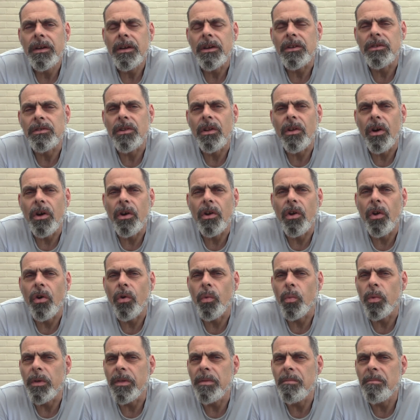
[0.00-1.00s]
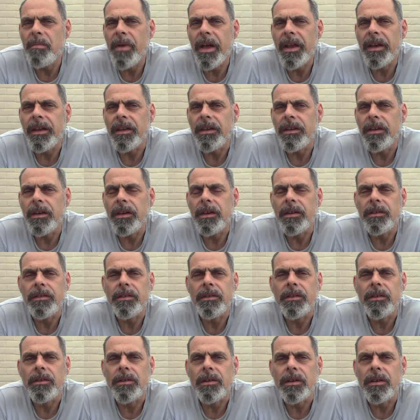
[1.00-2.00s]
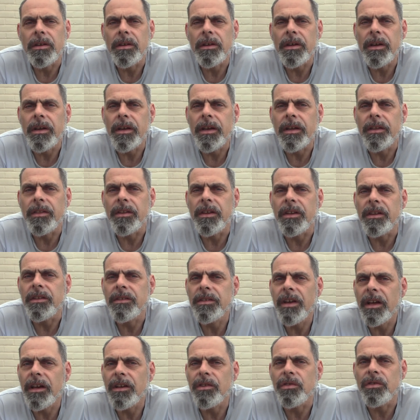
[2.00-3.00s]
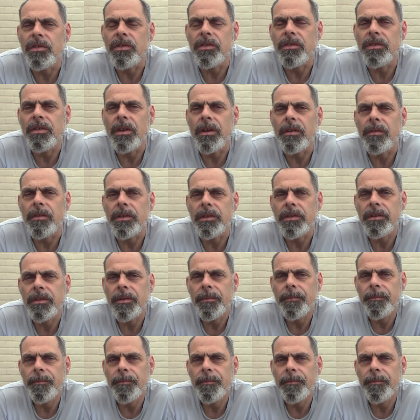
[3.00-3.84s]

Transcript: along with many years in the intelligence service.